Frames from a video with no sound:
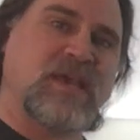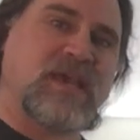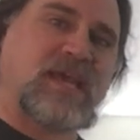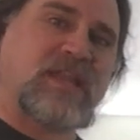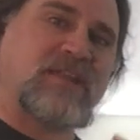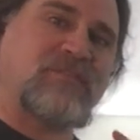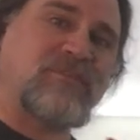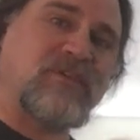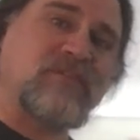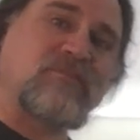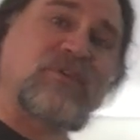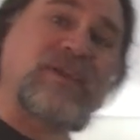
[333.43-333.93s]
And
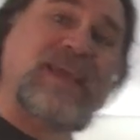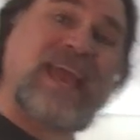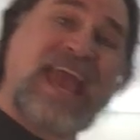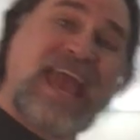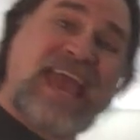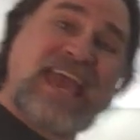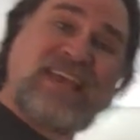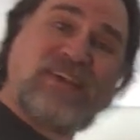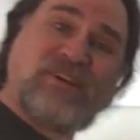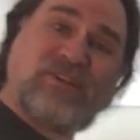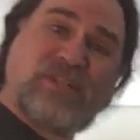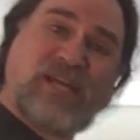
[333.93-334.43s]
if every
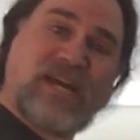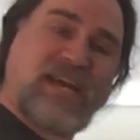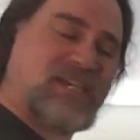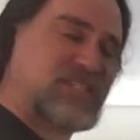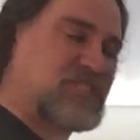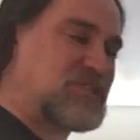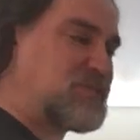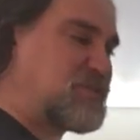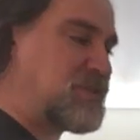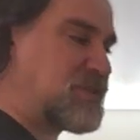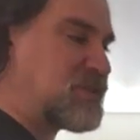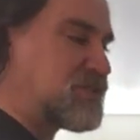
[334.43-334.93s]
angle
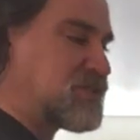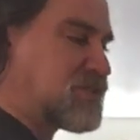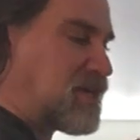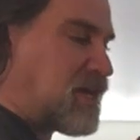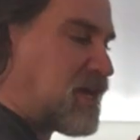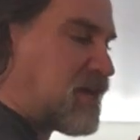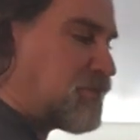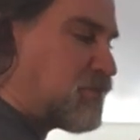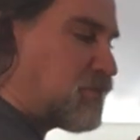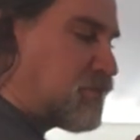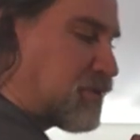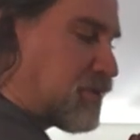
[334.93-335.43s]
has to be the
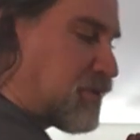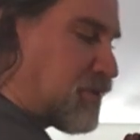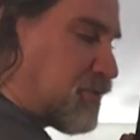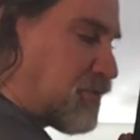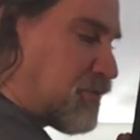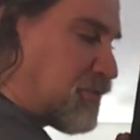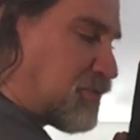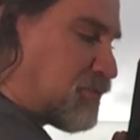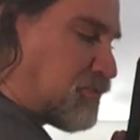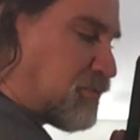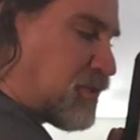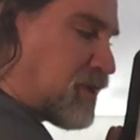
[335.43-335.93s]
same, well, there are
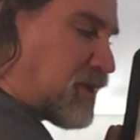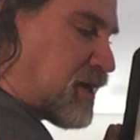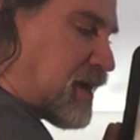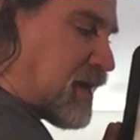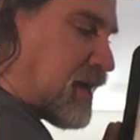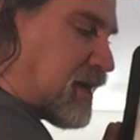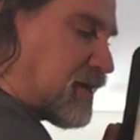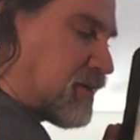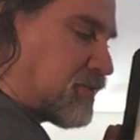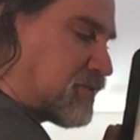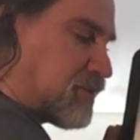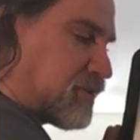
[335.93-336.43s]
three
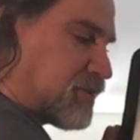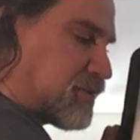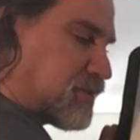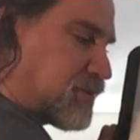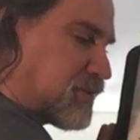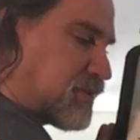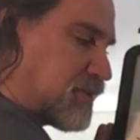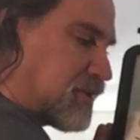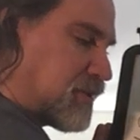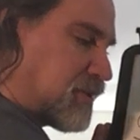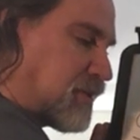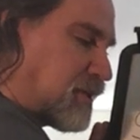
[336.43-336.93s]

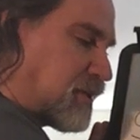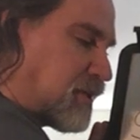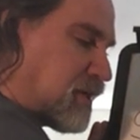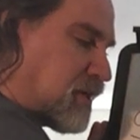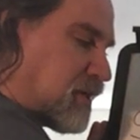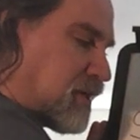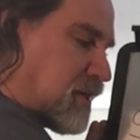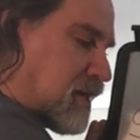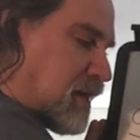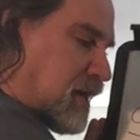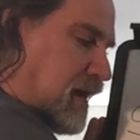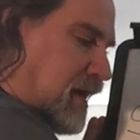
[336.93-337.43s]
angles,
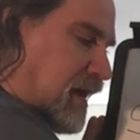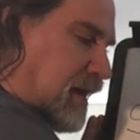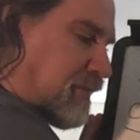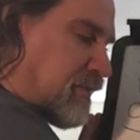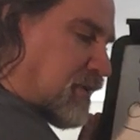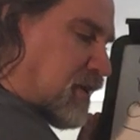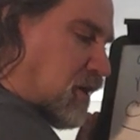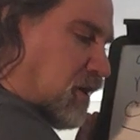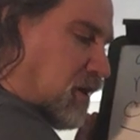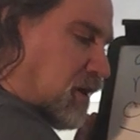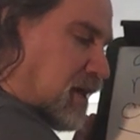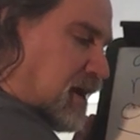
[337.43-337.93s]
and
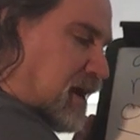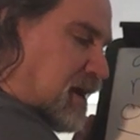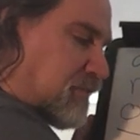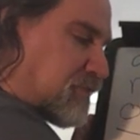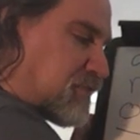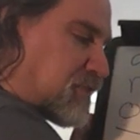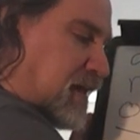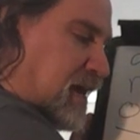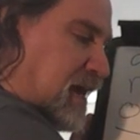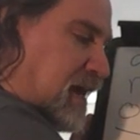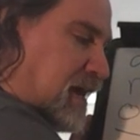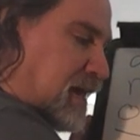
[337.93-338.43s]
they all have
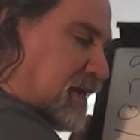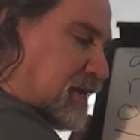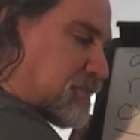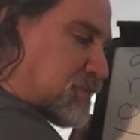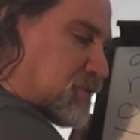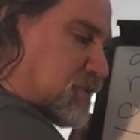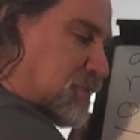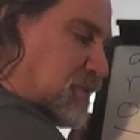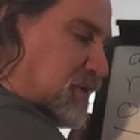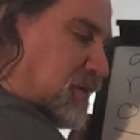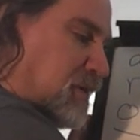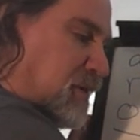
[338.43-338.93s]
to add up
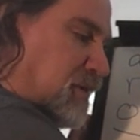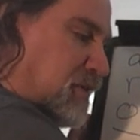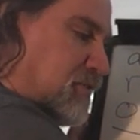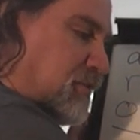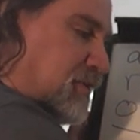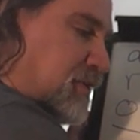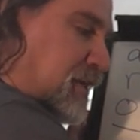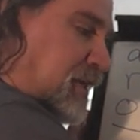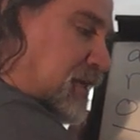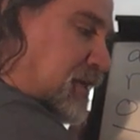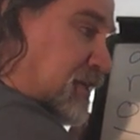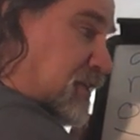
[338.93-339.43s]
to be
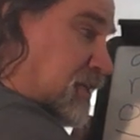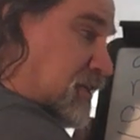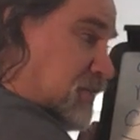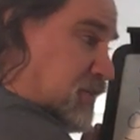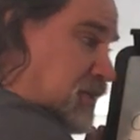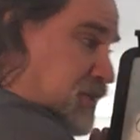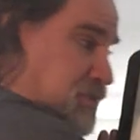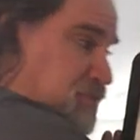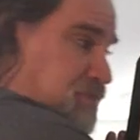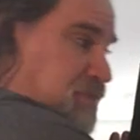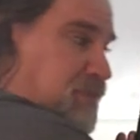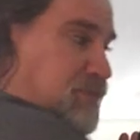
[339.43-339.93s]
180
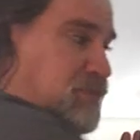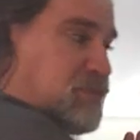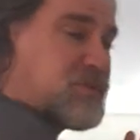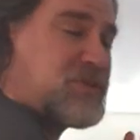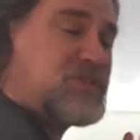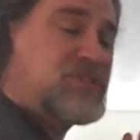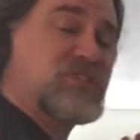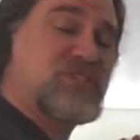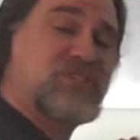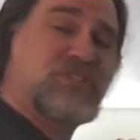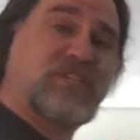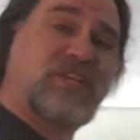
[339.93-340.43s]
degrees. Remember, we
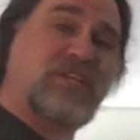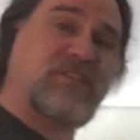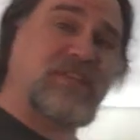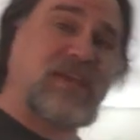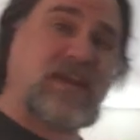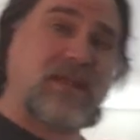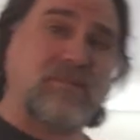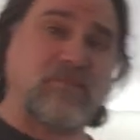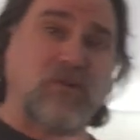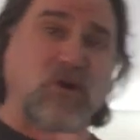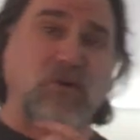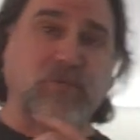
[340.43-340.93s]
just said
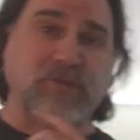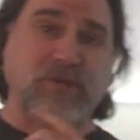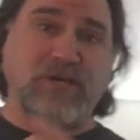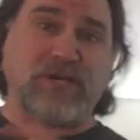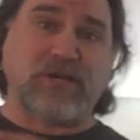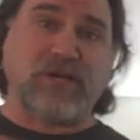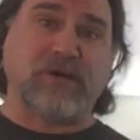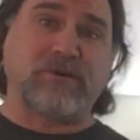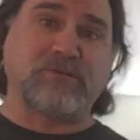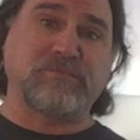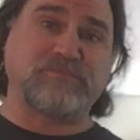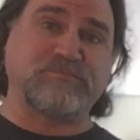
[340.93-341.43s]
that a moment
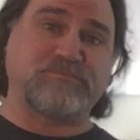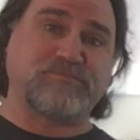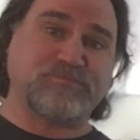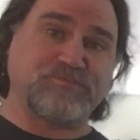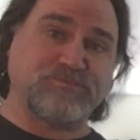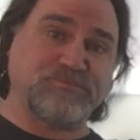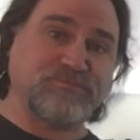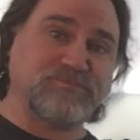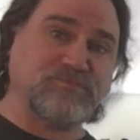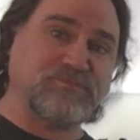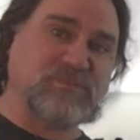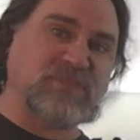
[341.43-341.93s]
ago
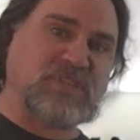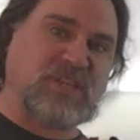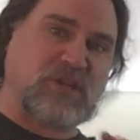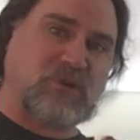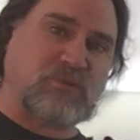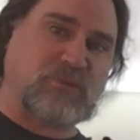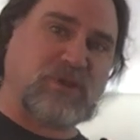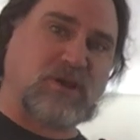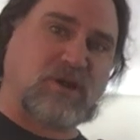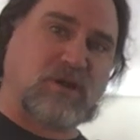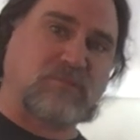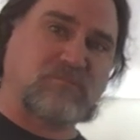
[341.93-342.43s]
and here
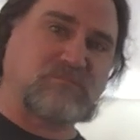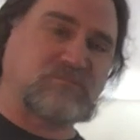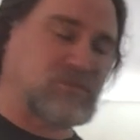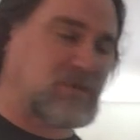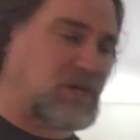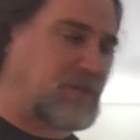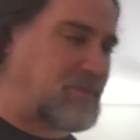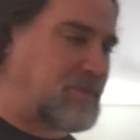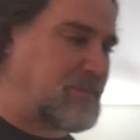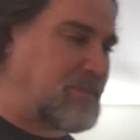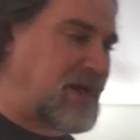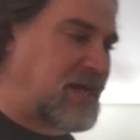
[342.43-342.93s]
we are
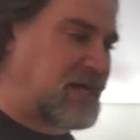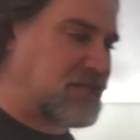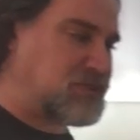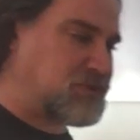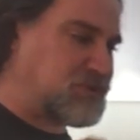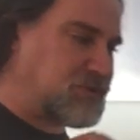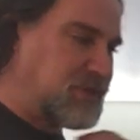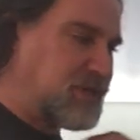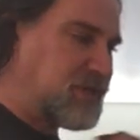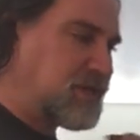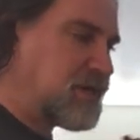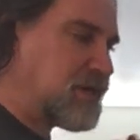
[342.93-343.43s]
coming back
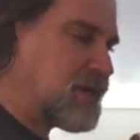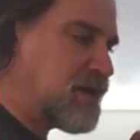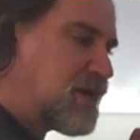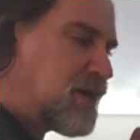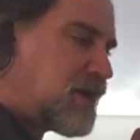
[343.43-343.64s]
to it.